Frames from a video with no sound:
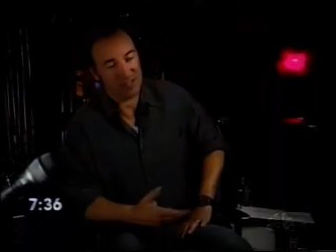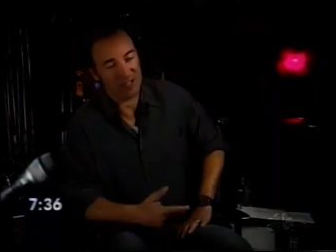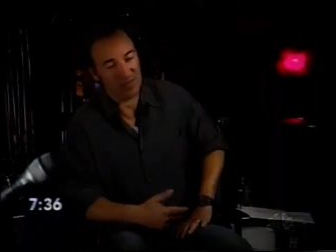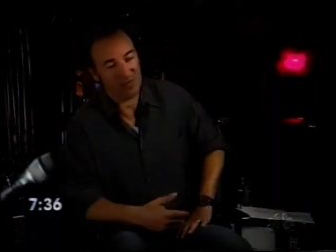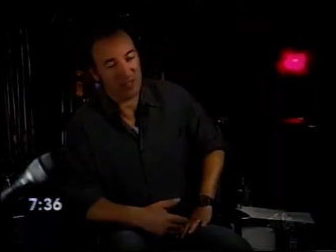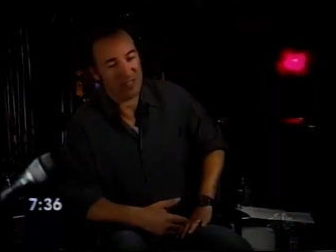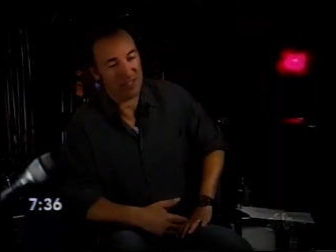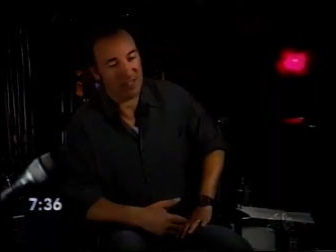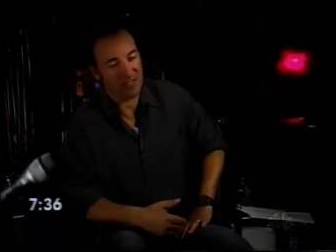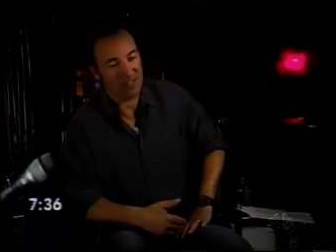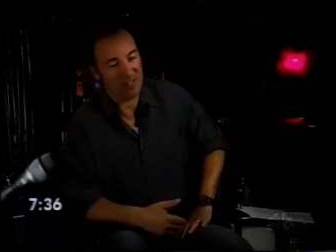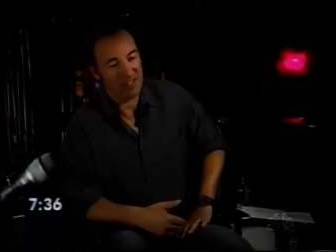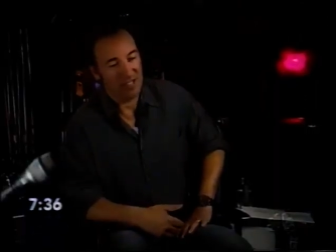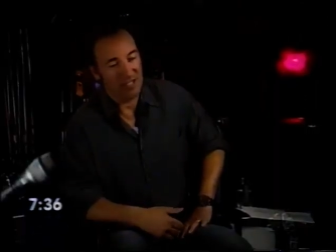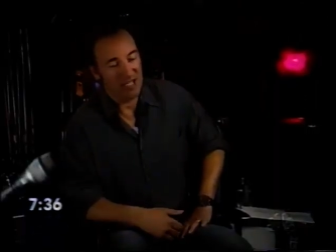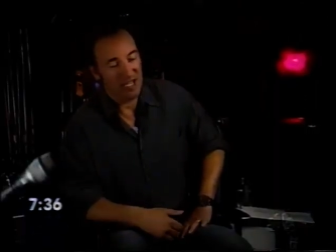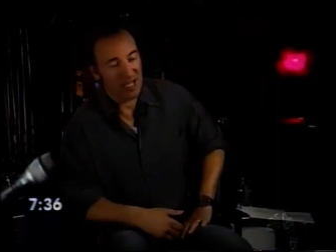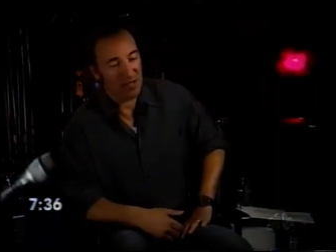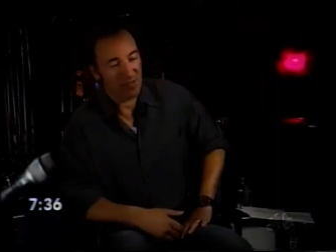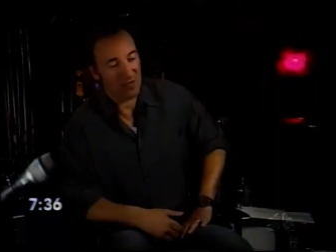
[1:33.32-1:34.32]
going to be good,
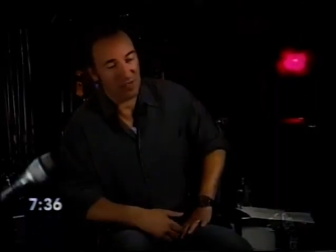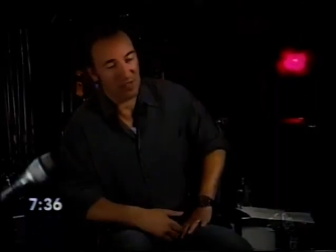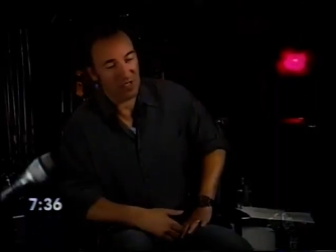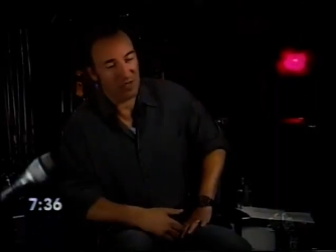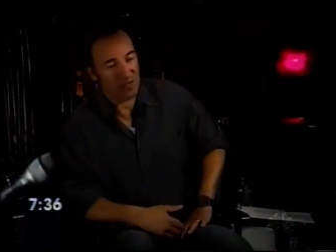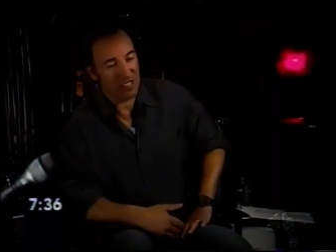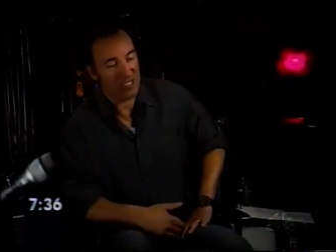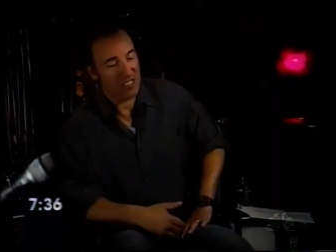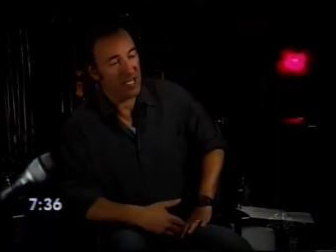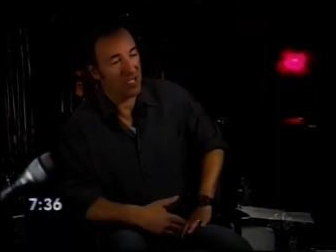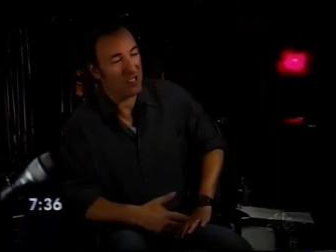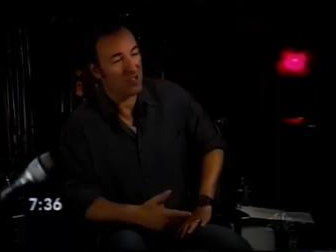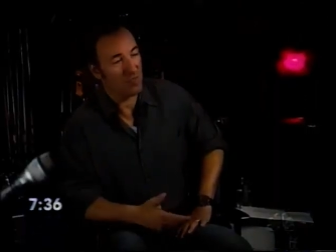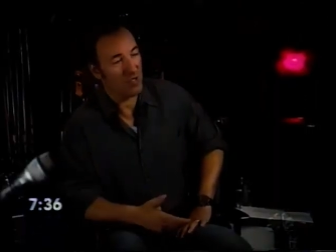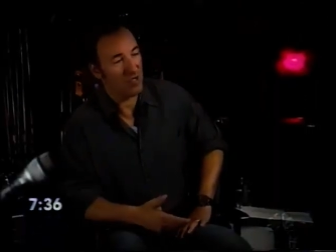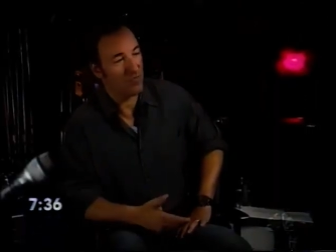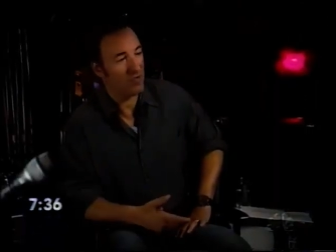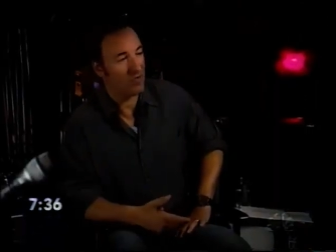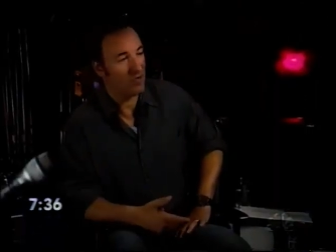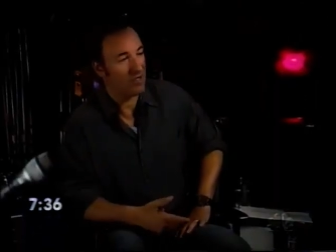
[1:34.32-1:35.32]
I didn't want somebody telling
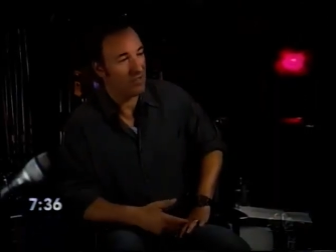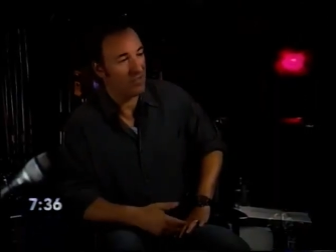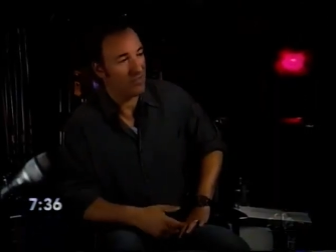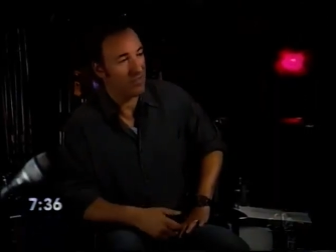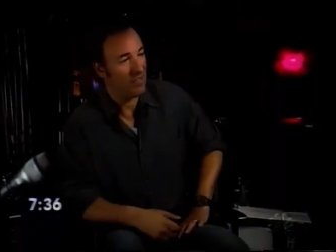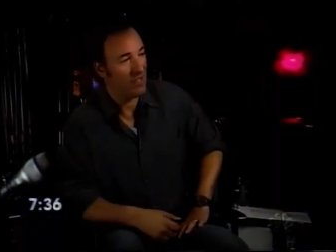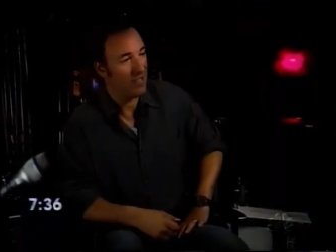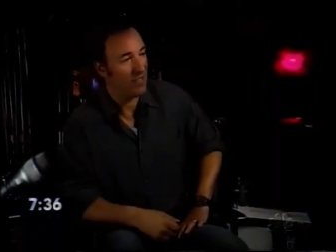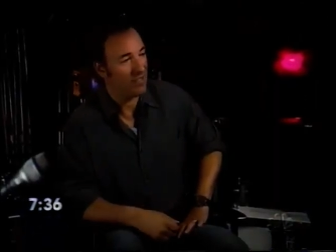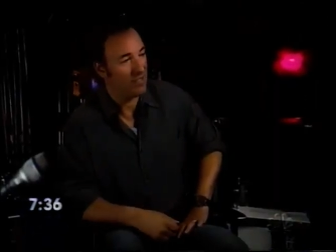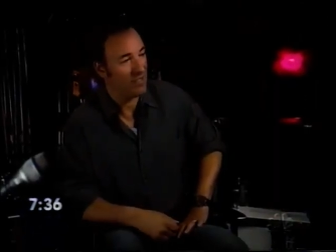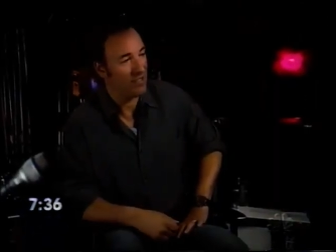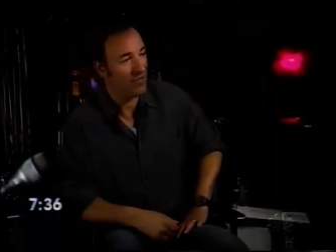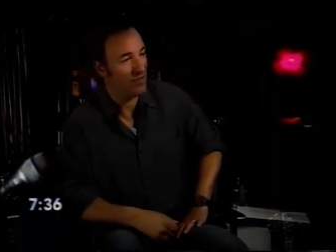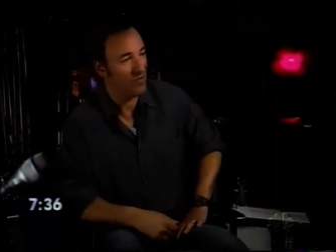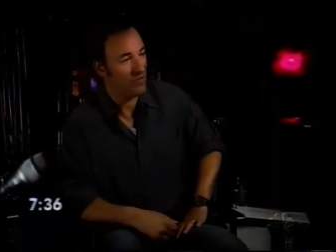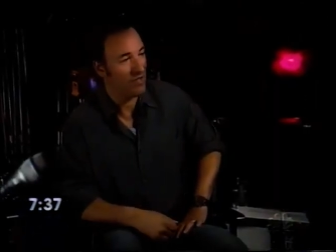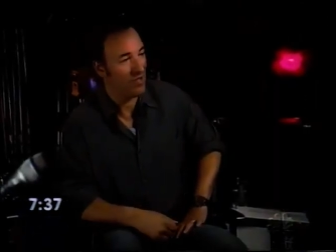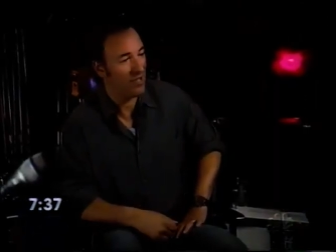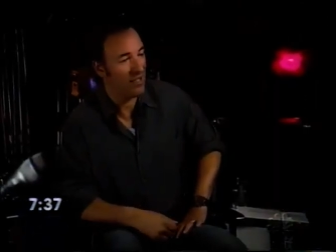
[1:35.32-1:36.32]
people what to think, you know.